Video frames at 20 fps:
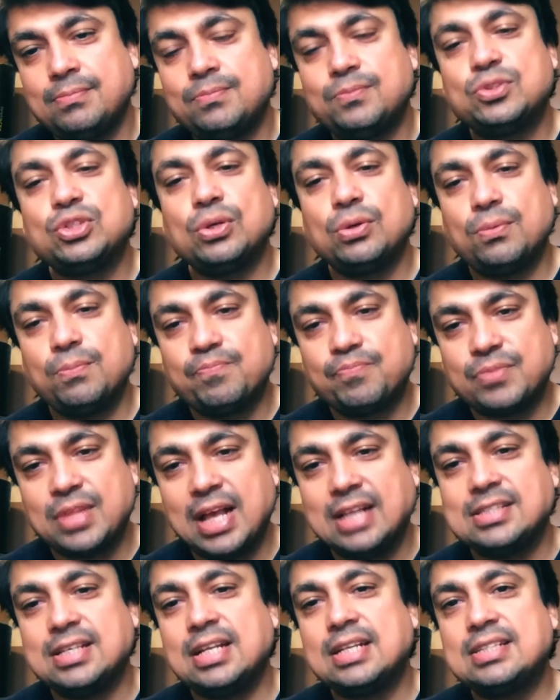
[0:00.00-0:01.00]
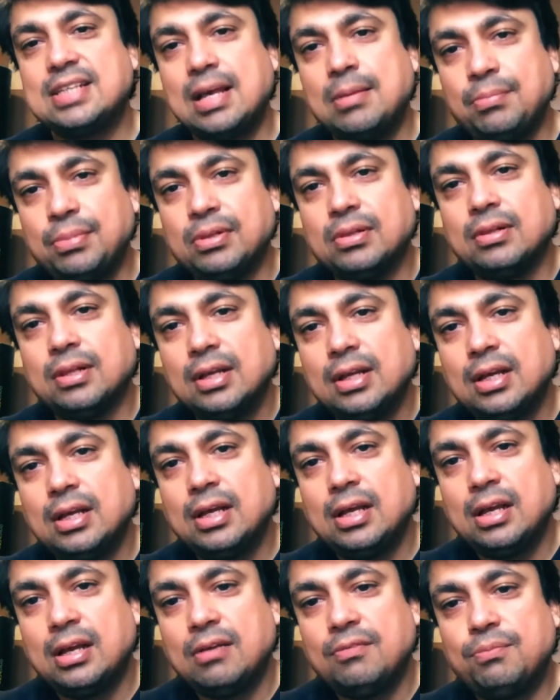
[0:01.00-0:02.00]
So as an example,
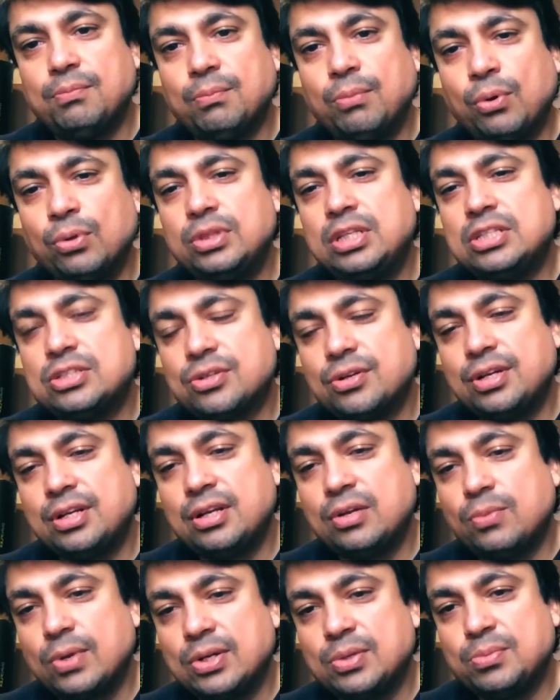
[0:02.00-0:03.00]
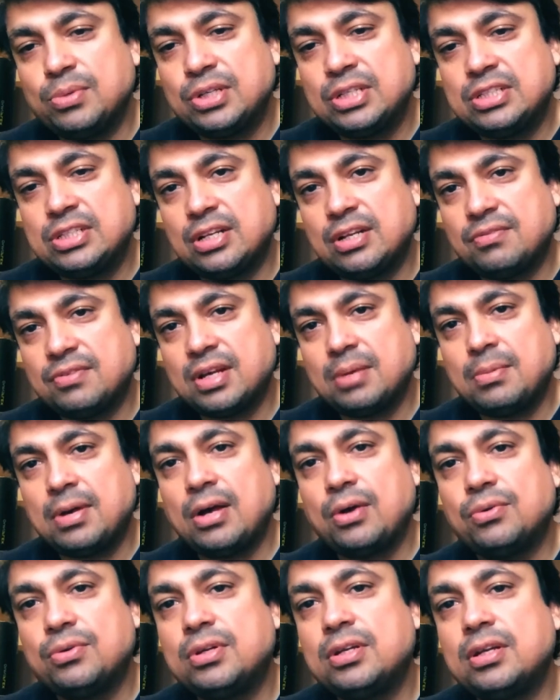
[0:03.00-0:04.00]
both these critical vulnerabilities that have come
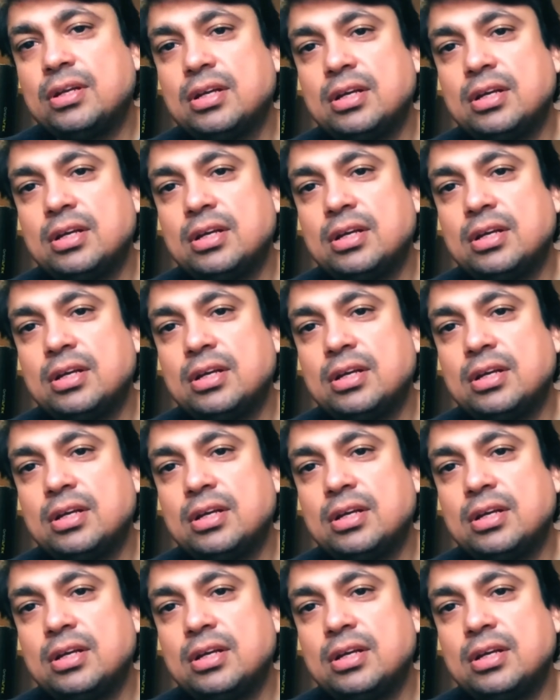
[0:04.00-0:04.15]
out,